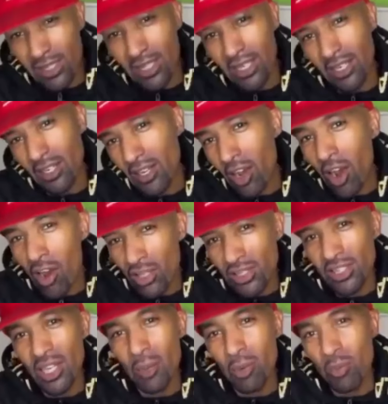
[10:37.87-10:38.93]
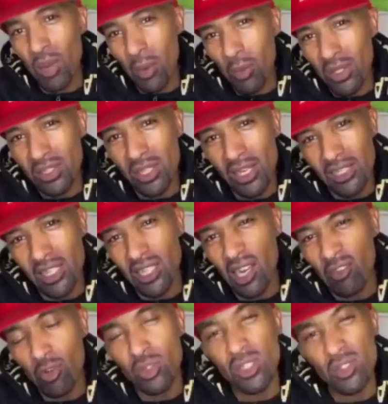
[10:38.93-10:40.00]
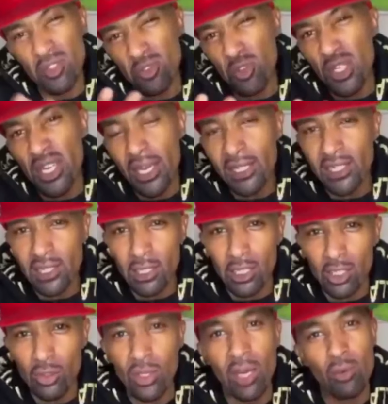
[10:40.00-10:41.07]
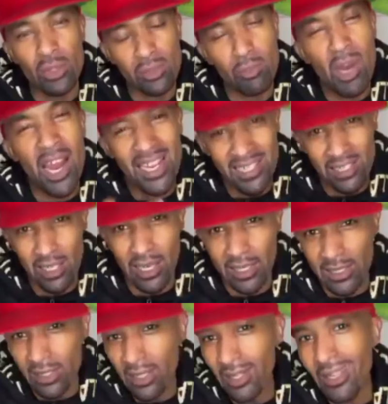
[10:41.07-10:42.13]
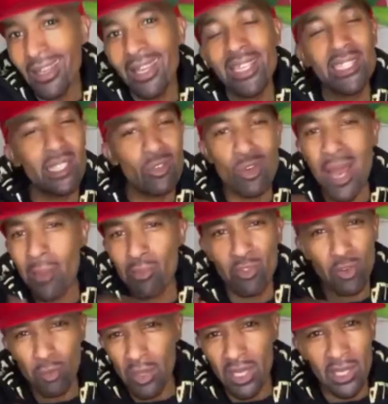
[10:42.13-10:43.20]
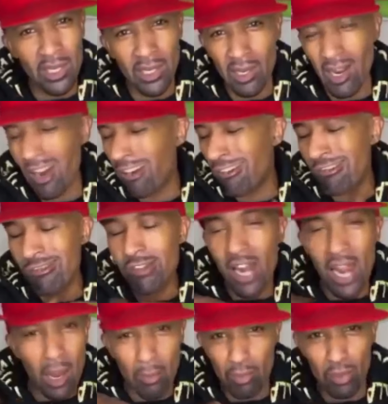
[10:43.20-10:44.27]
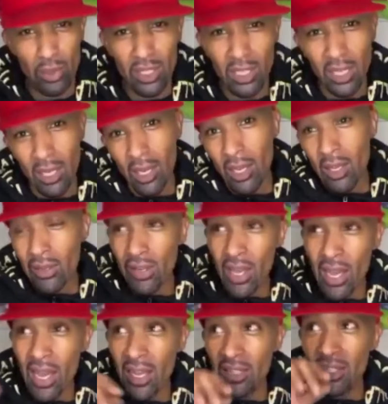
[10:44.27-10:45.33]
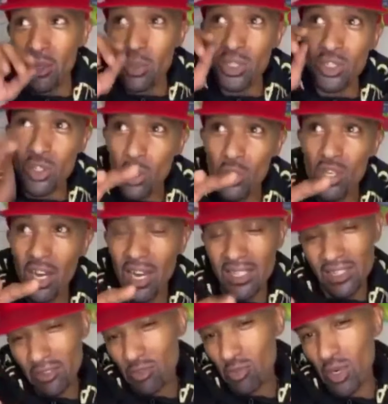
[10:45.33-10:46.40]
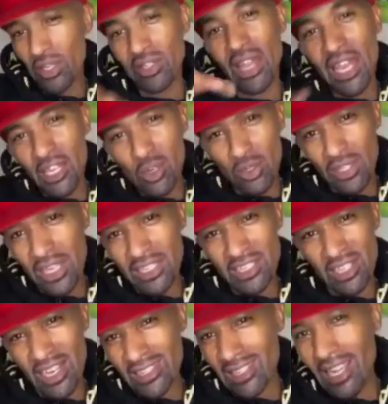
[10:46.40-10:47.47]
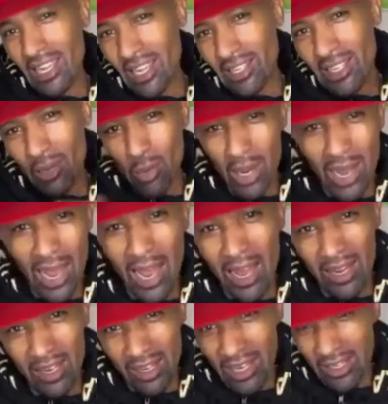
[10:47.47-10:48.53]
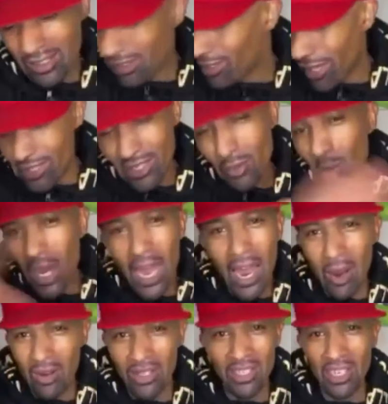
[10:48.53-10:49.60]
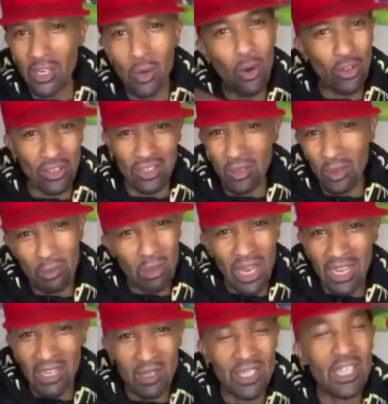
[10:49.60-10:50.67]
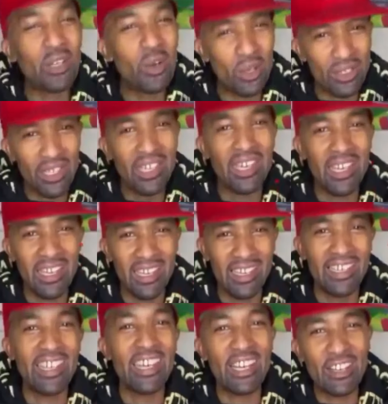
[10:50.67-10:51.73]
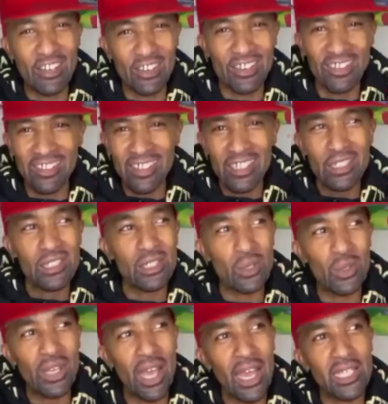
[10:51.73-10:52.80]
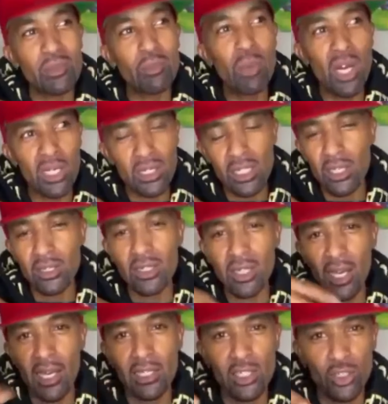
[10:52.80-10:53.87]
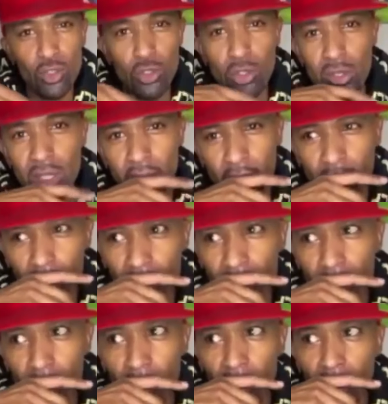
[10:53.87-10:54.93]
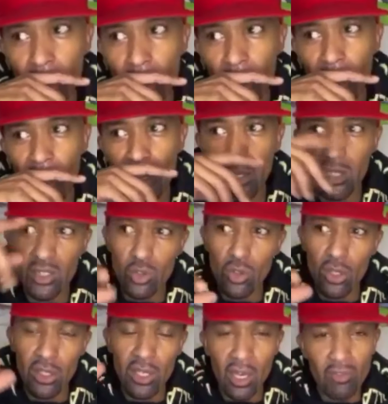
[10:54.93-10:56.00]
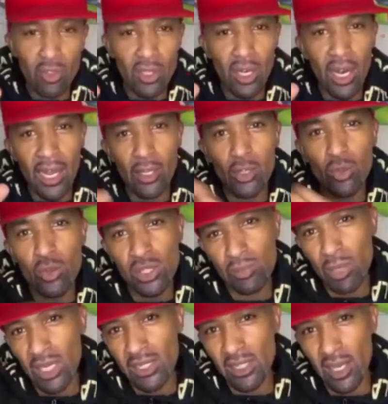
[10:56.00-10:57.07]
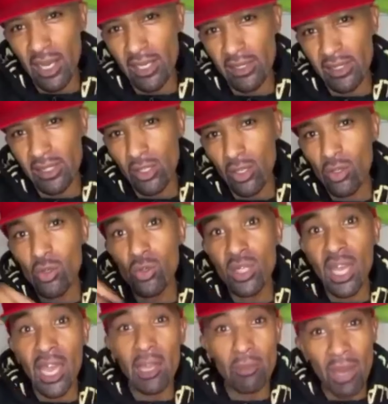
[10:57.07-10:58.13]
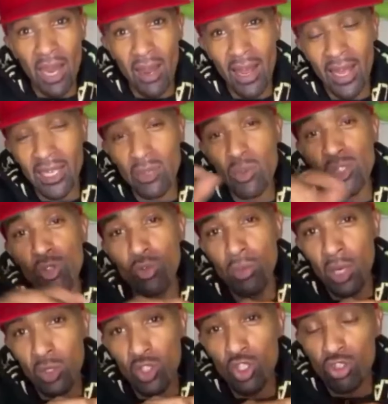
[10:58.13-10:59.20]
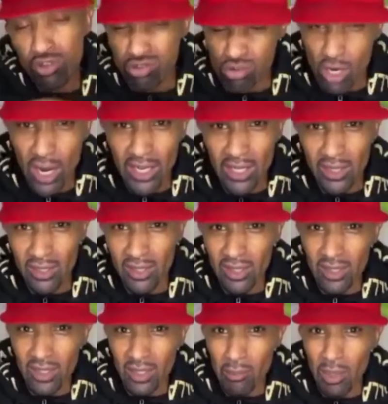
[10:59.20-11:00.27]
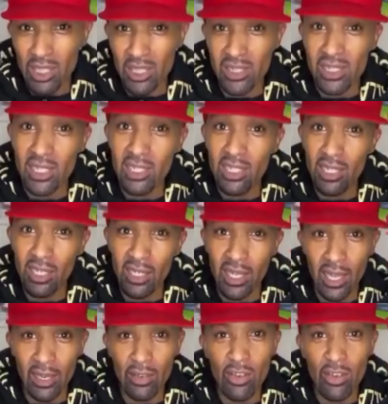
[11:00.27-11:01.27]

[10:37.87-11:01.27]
are they. And I asked a couple, man, what size they're going for. There was 3 heads in the queue that were my size. It's a wrap for me, innit? A wrap. Nah, there was 2 guys in front. They got their size 8 and they were out like they were out, innit? Gone back there. They got their hit and they're gone. So now it's my turn to go in the store now. And I saw another guy who was my size who came out and he was almost crying because he didn't get